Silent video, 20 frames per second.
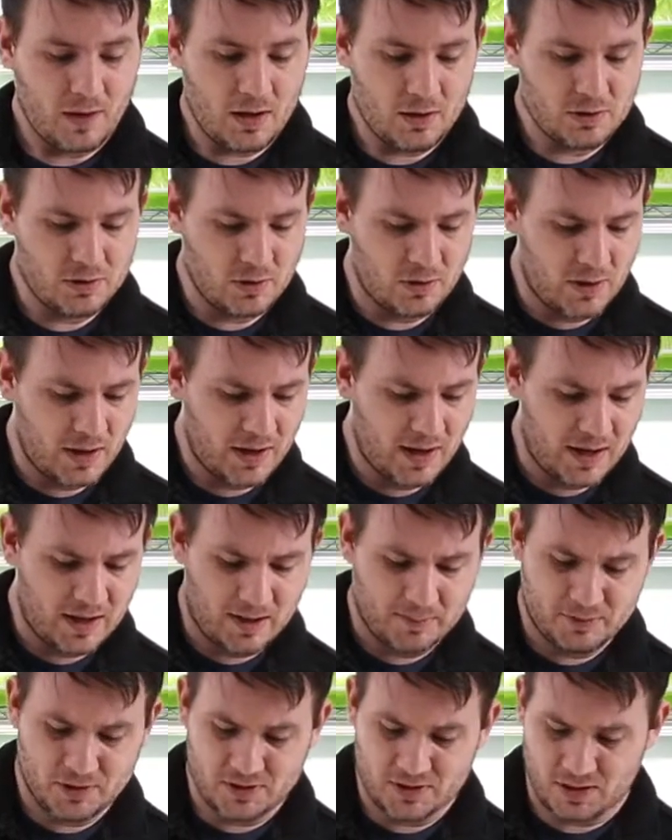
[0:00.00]
So again,
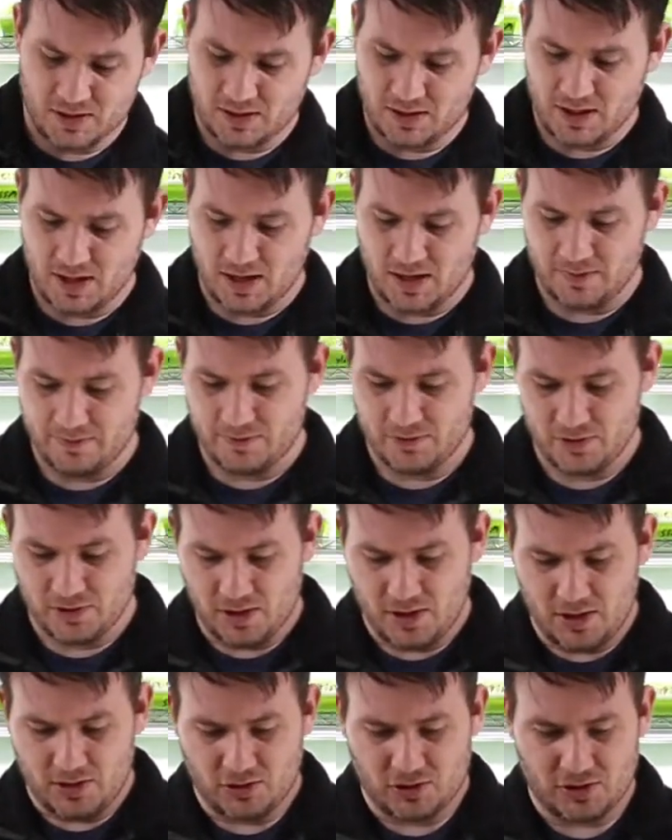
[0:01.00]
I'm just gonna kind of
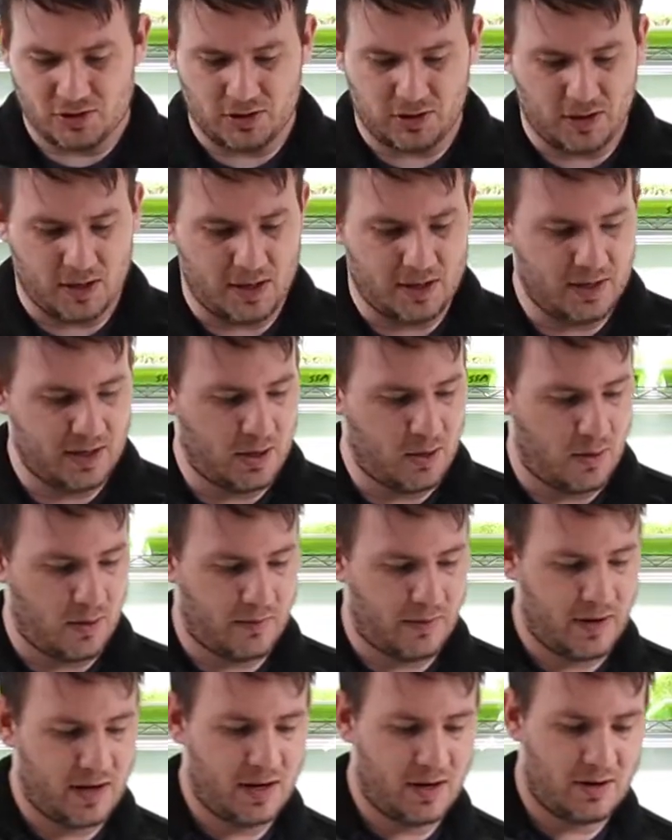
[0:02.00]
just lightly go
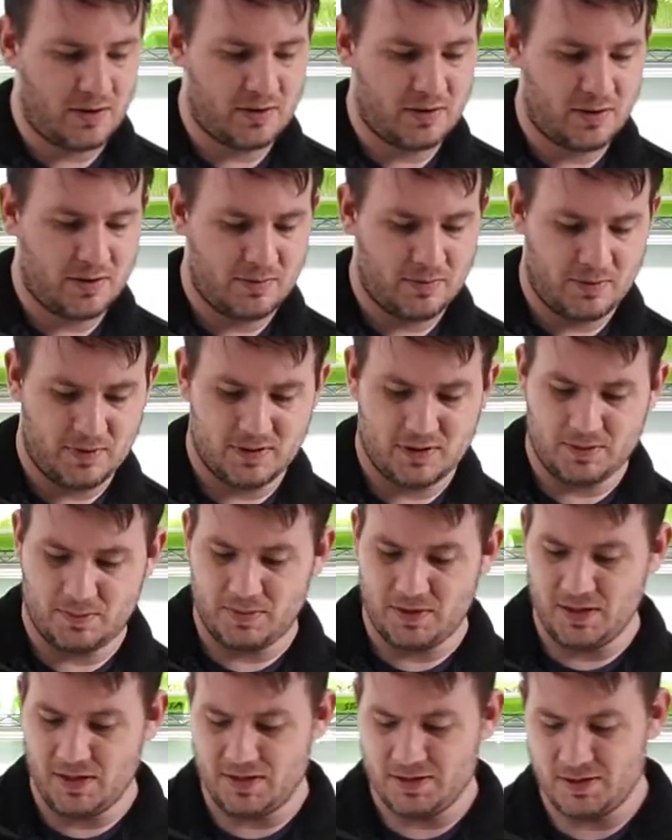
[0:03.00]
over here with some
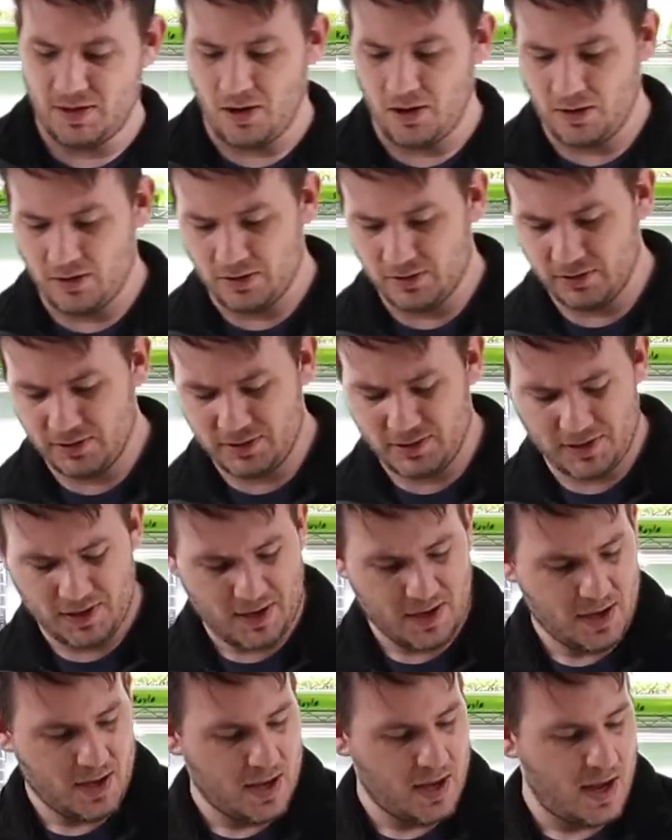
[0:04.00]
of these holes.
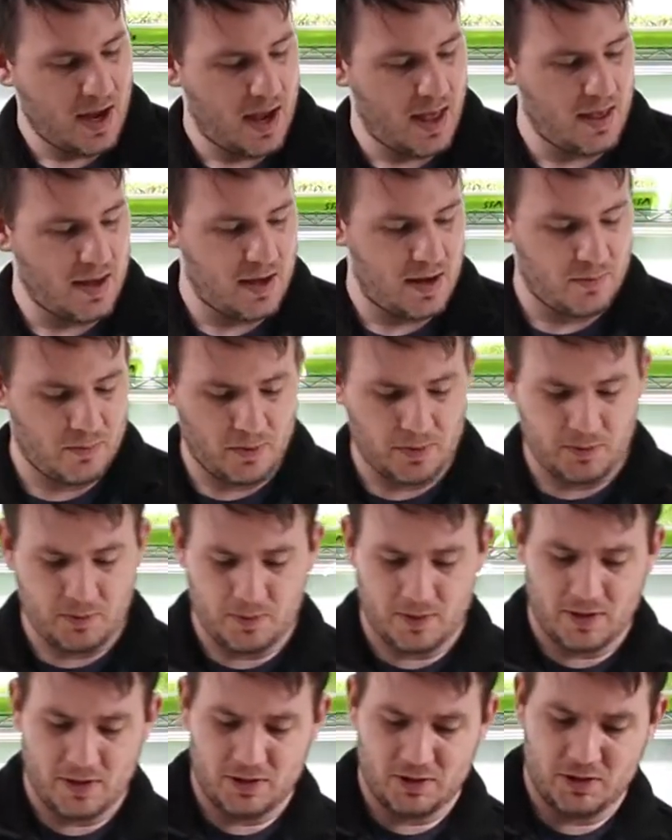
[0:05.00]
And then what
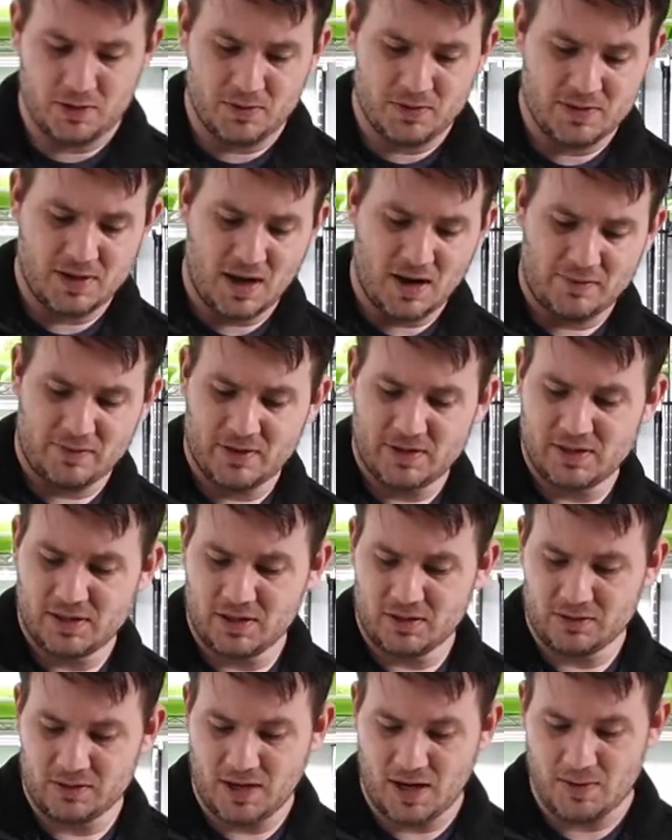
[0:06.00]
we're gonna do is every
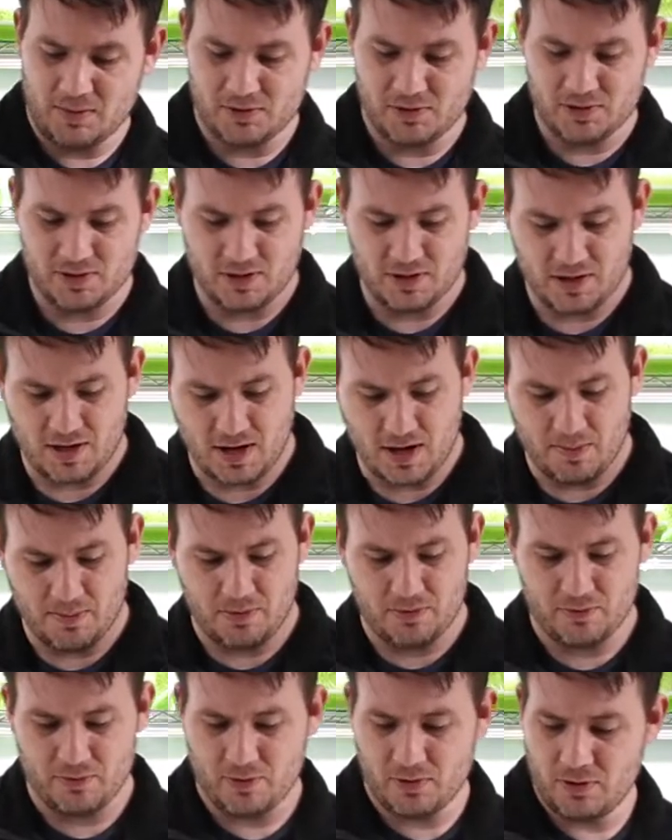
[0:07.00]
single day, we're just gonna come
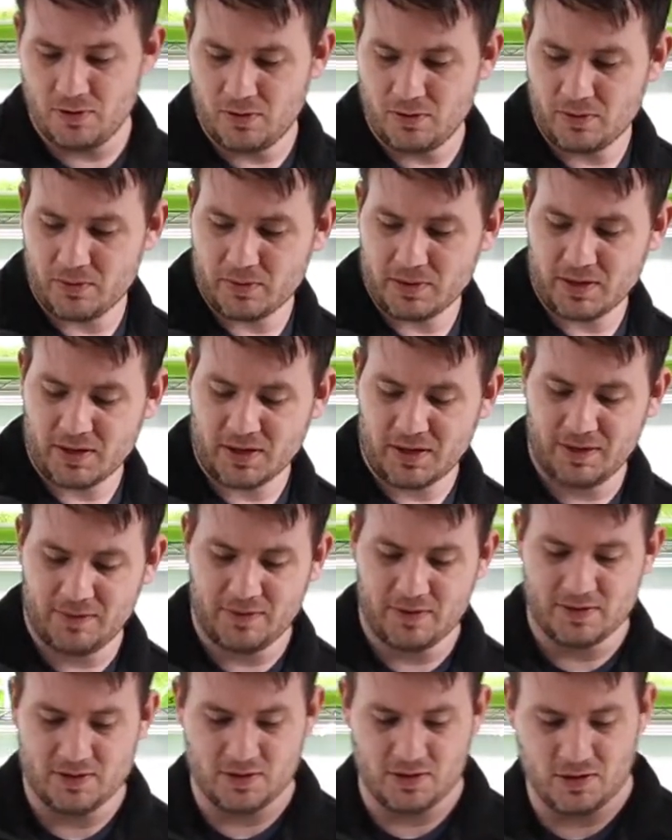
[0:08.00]
through and we're gonna give
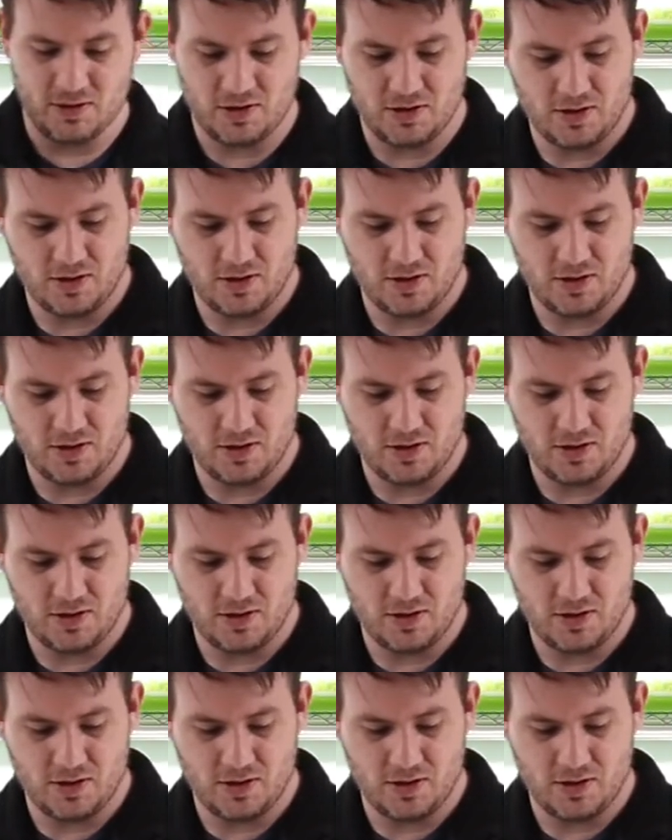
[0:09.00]
this a